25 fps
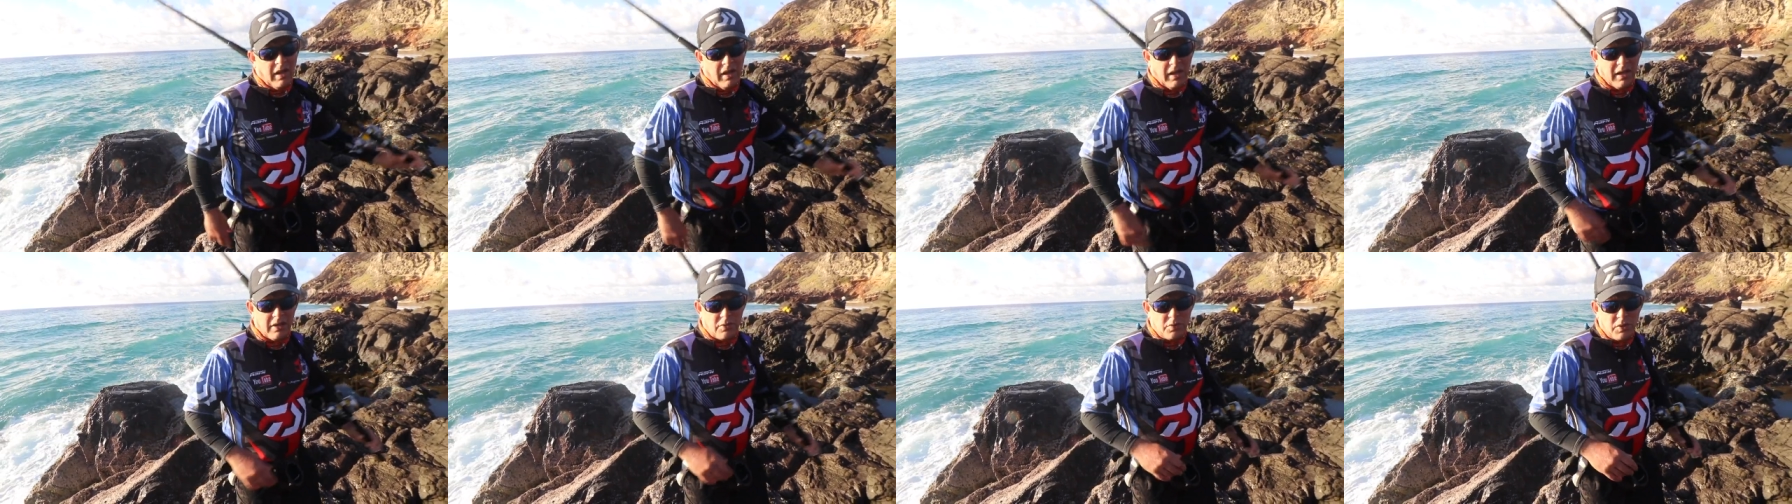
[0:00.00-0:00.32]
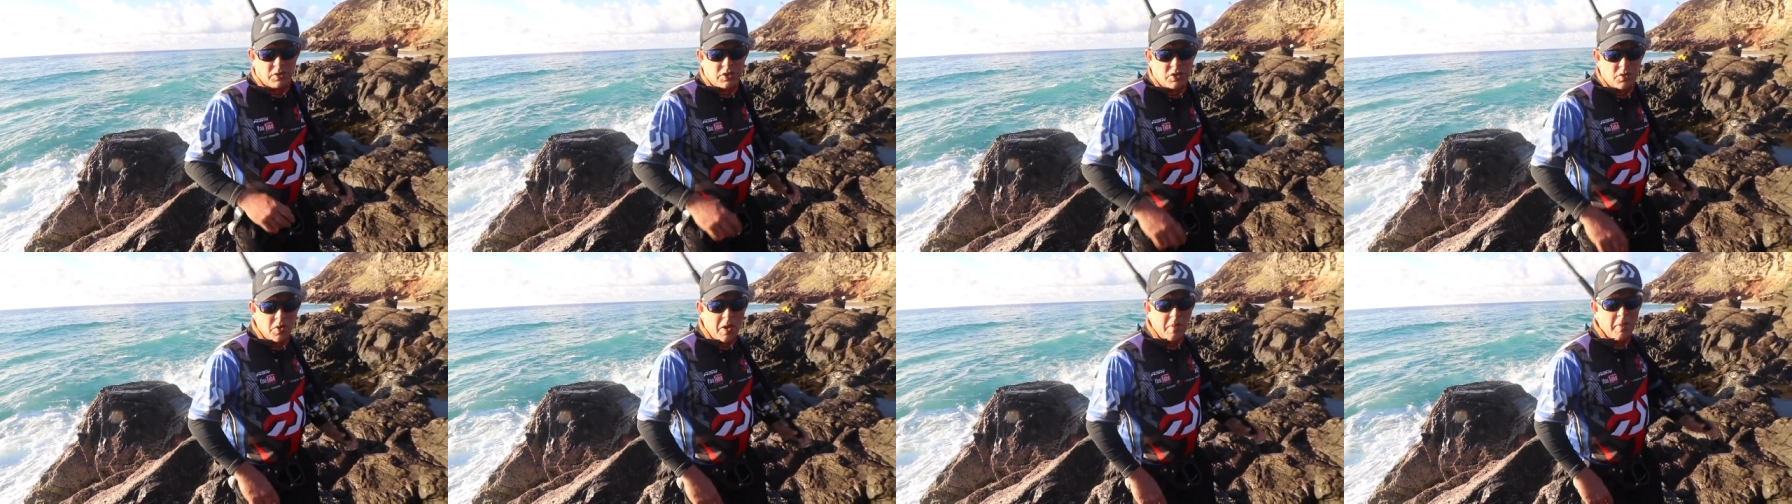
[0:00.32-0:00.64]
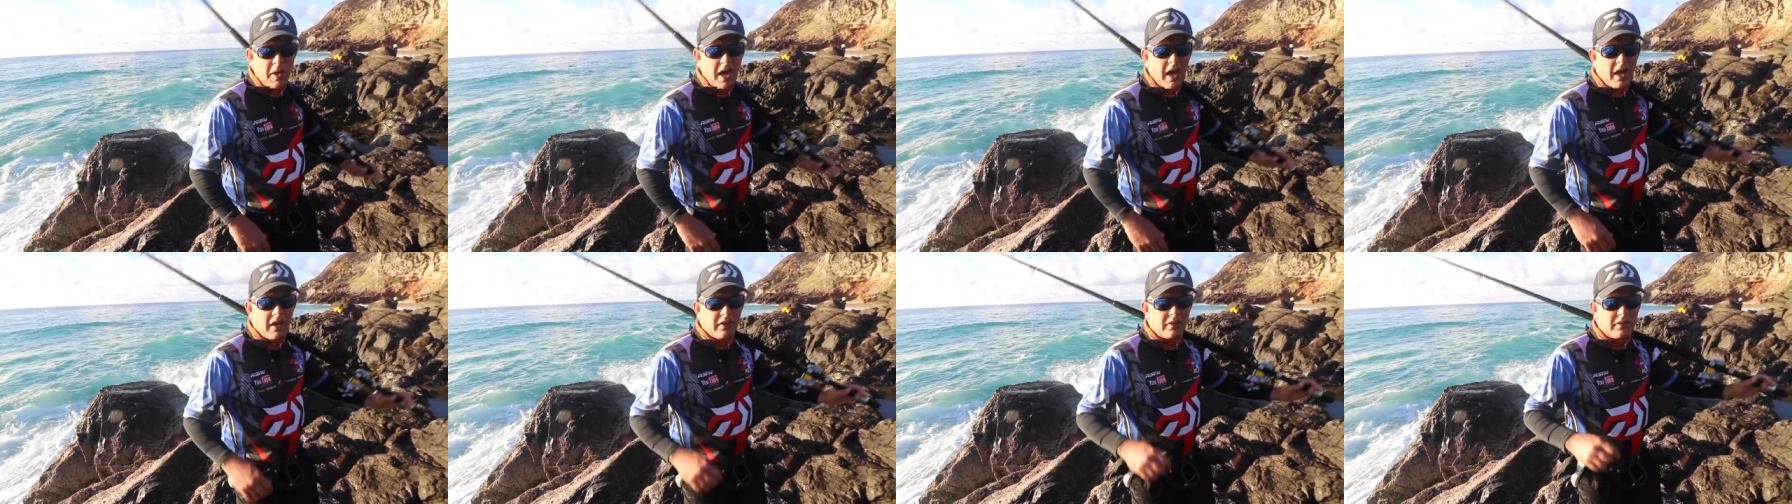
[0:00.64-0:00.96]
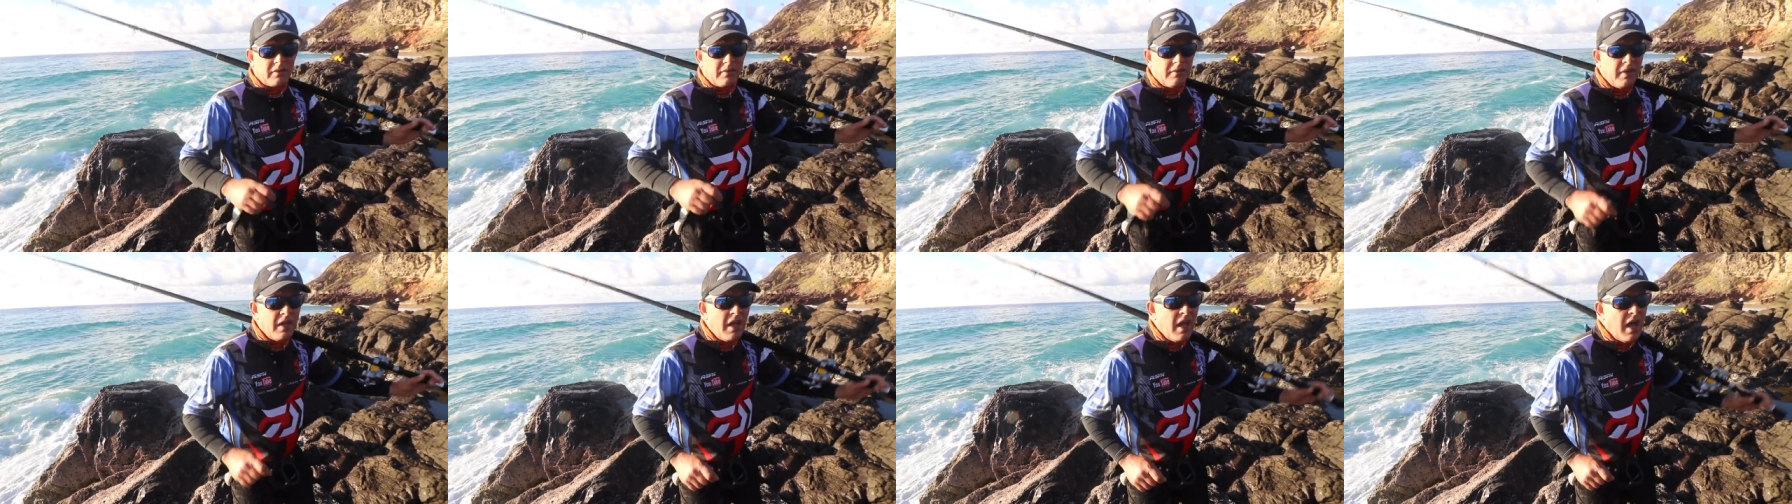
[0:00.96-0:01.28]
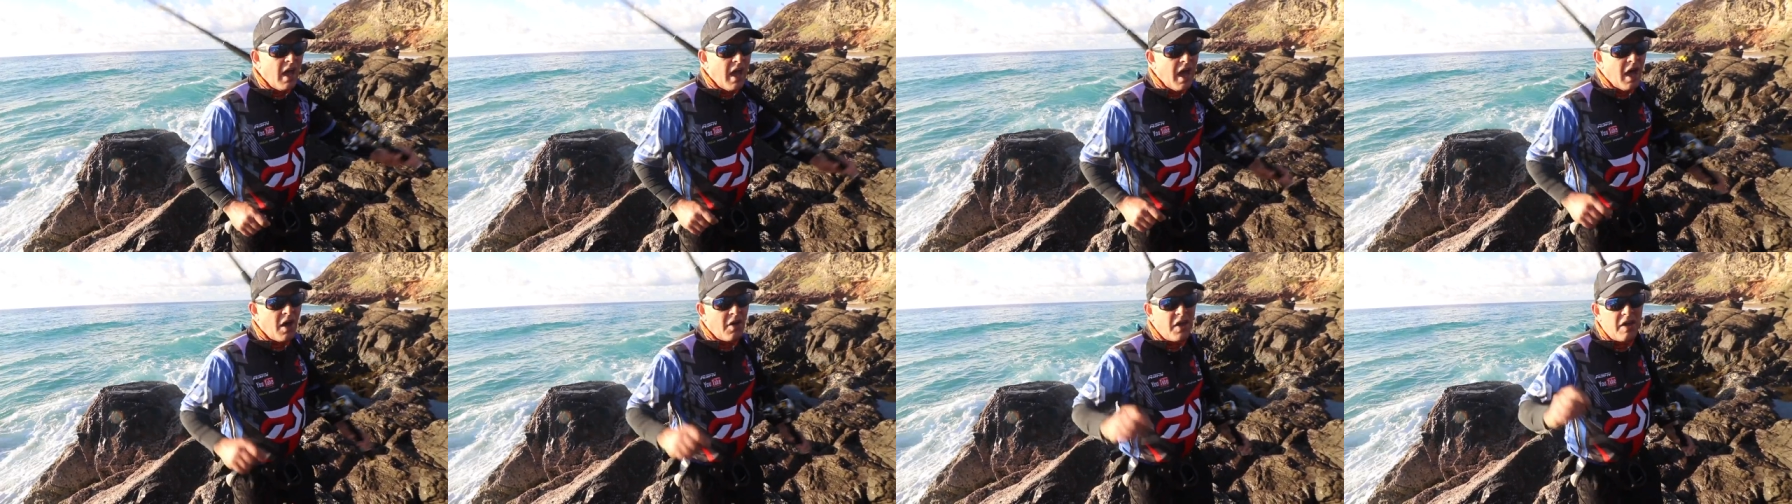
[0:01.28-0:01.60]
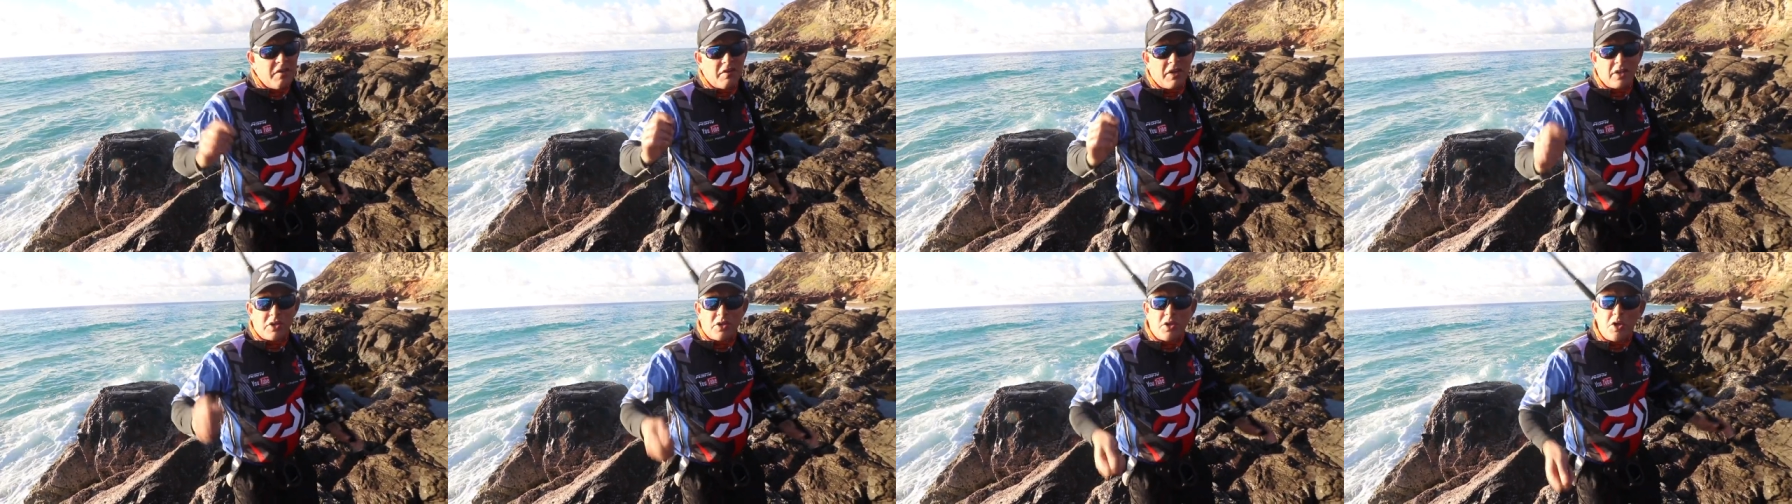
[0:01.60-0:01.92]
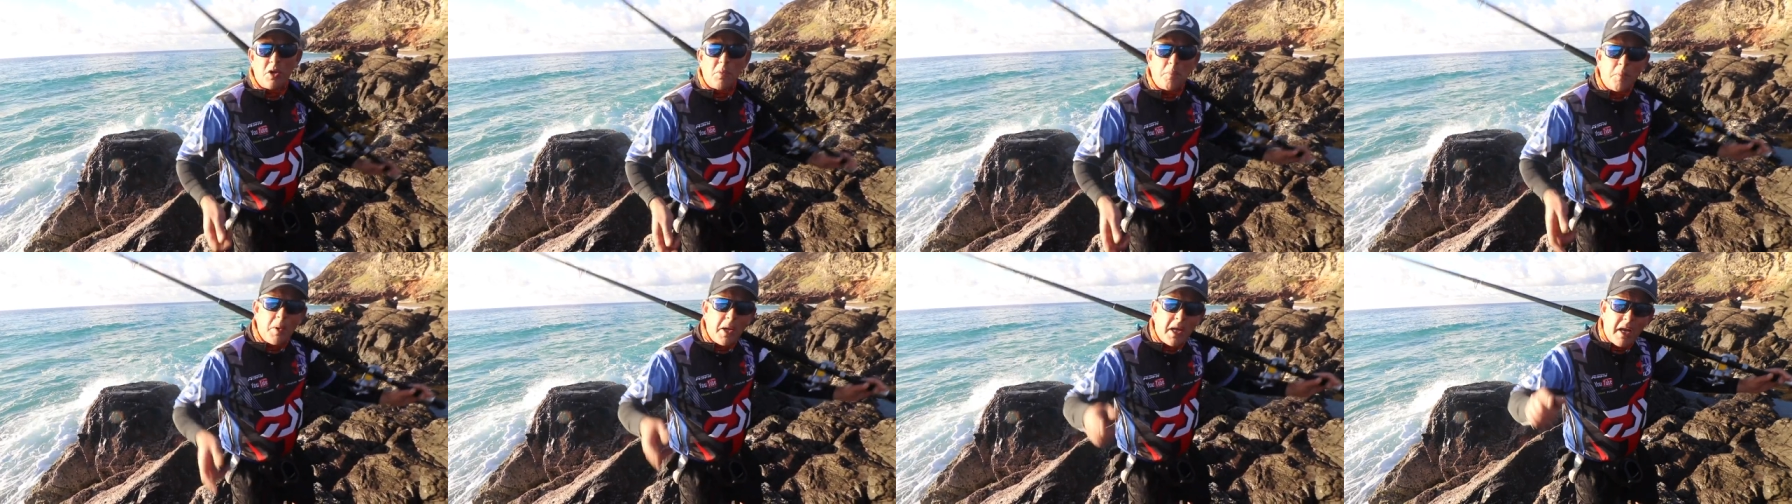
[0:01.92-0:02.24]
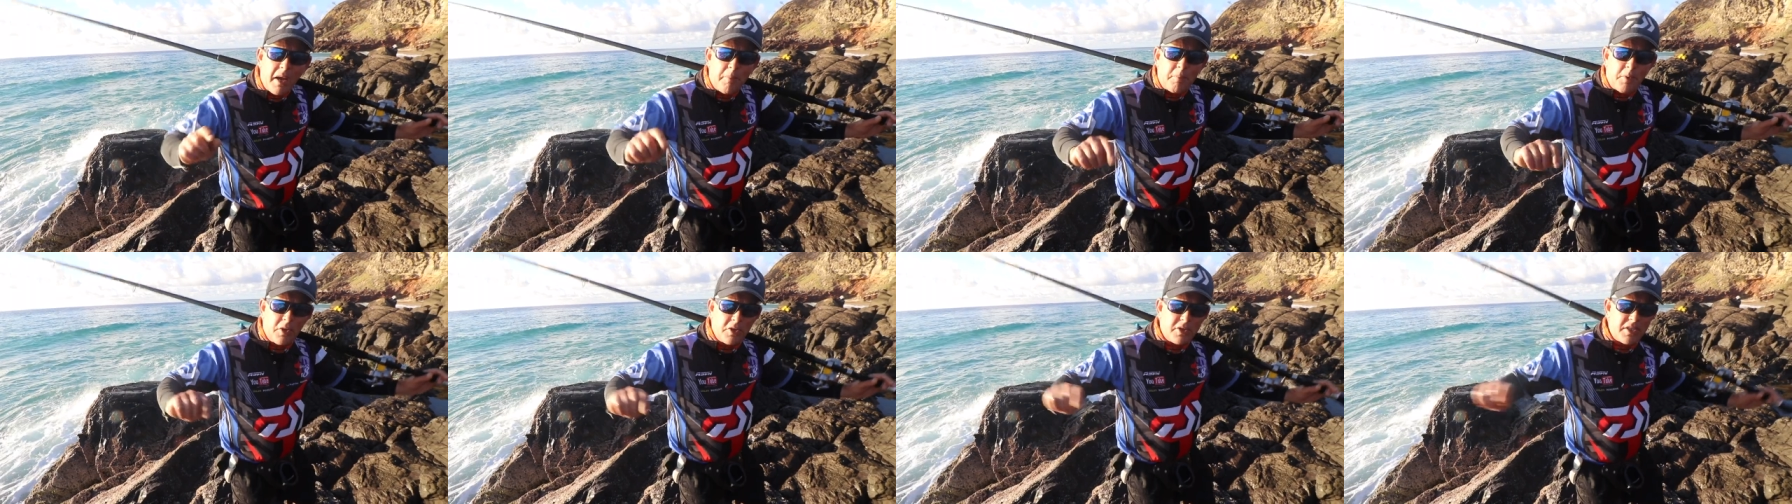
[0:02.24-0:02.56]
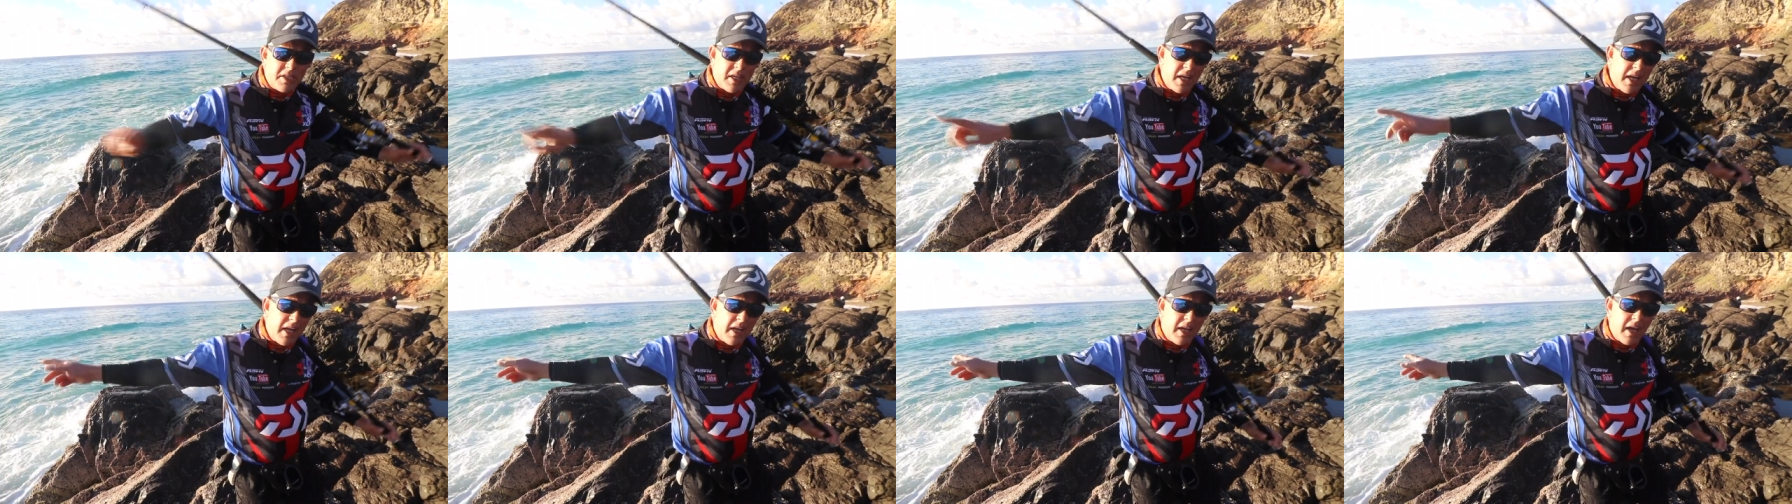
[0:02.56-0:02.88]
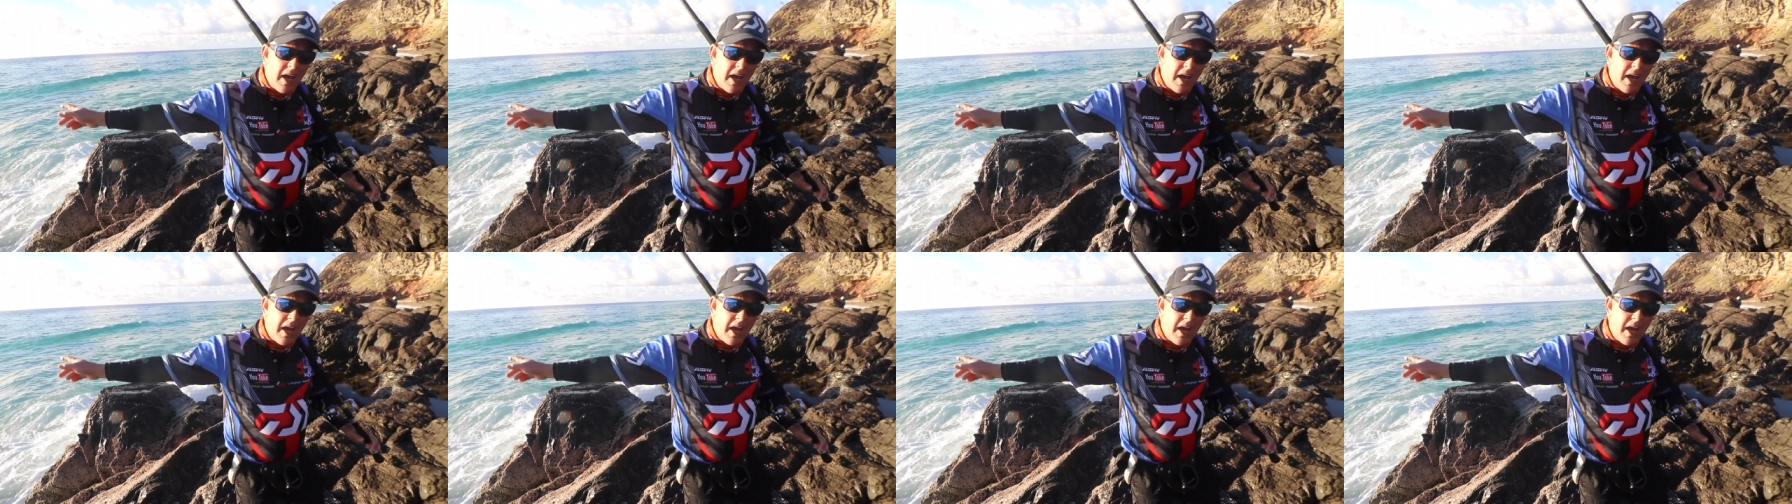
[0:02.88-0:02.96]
it will swim out. However, it could pick up your sinker